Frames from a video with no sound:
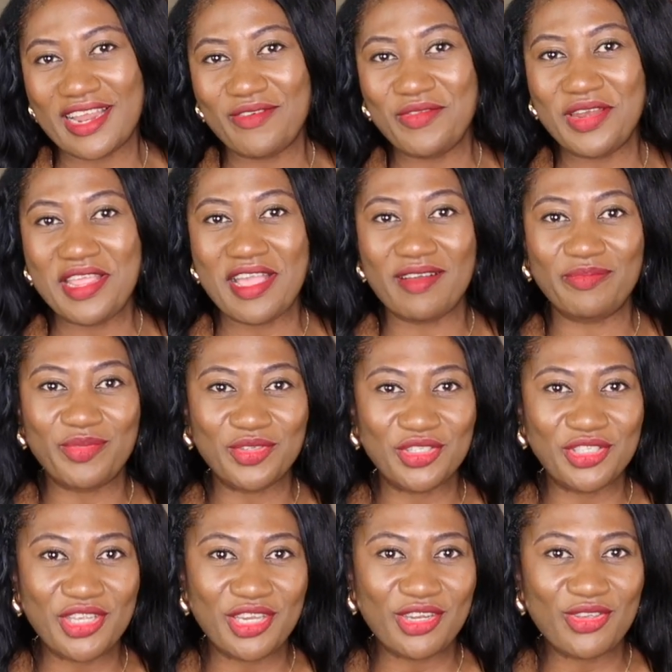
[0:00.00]
I really
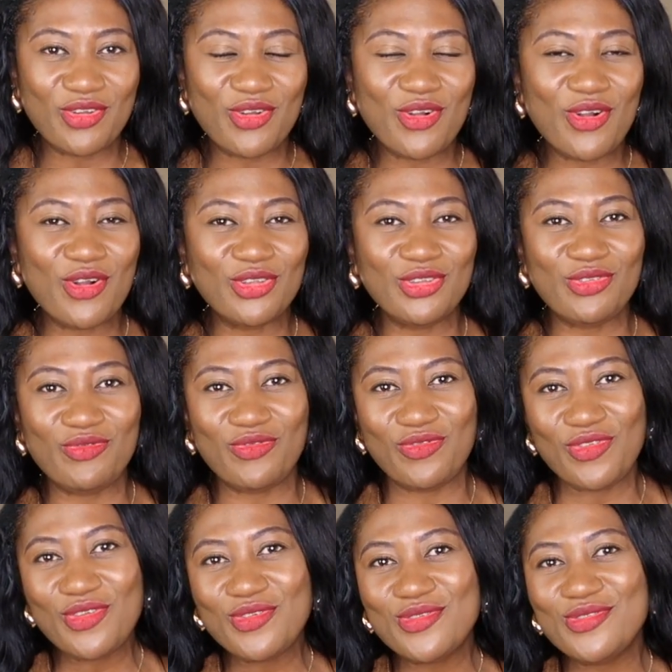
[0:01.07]
appreciate all the
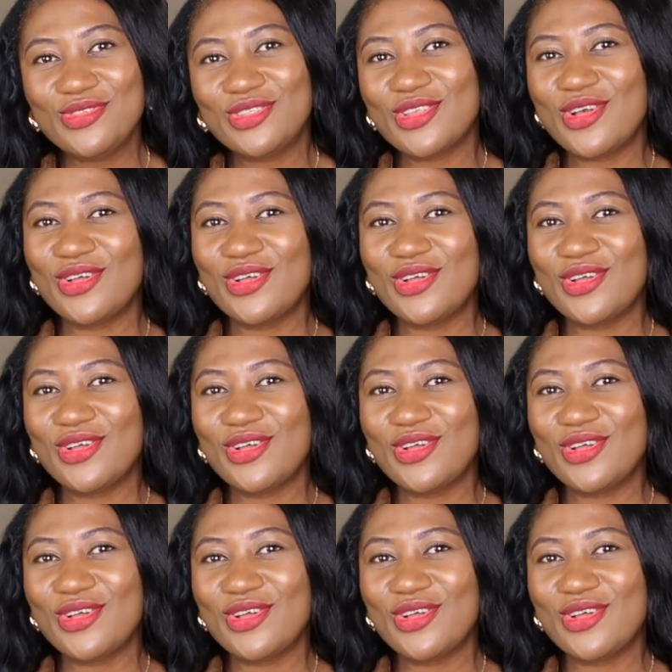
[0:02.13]
views,